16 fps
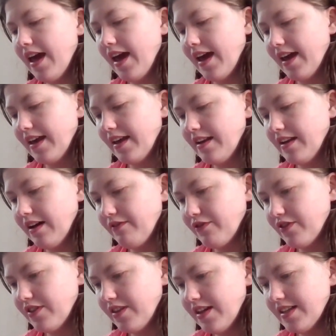And
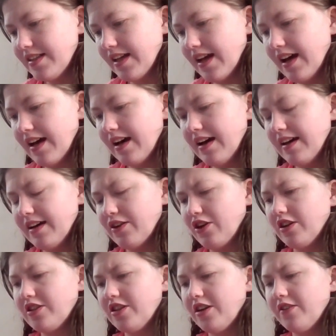for this, it
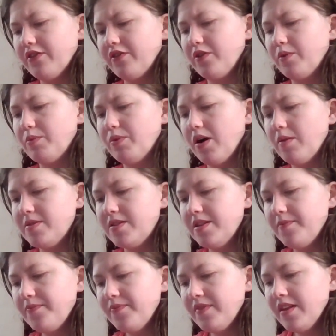crossed off a few prompts.
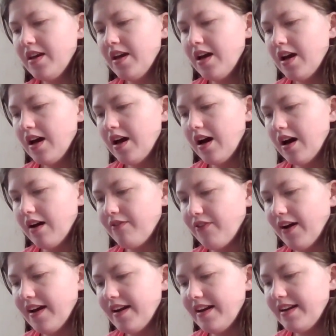
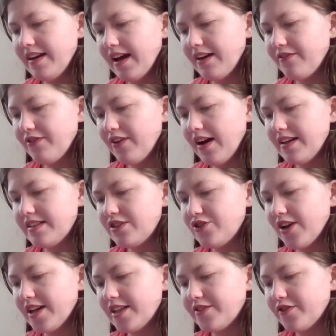Friday Night Frights,
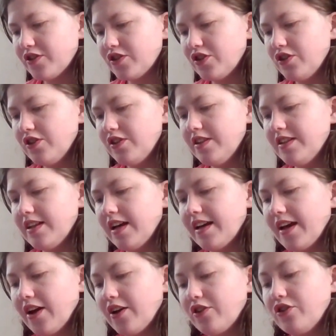transfer student, a
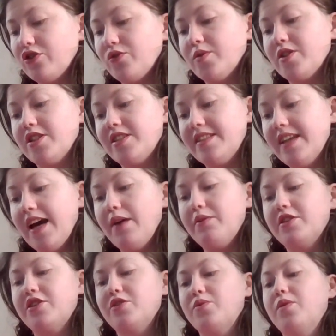character switches side,
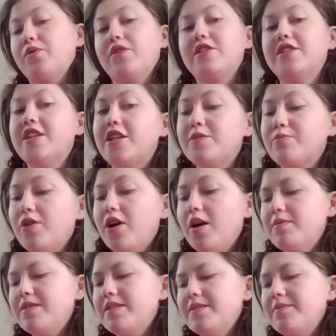which is one of Rochelle's
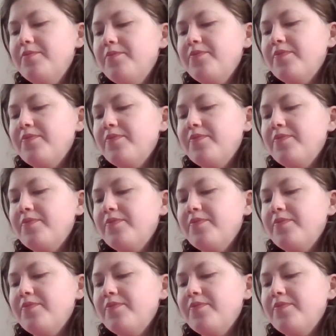prompts.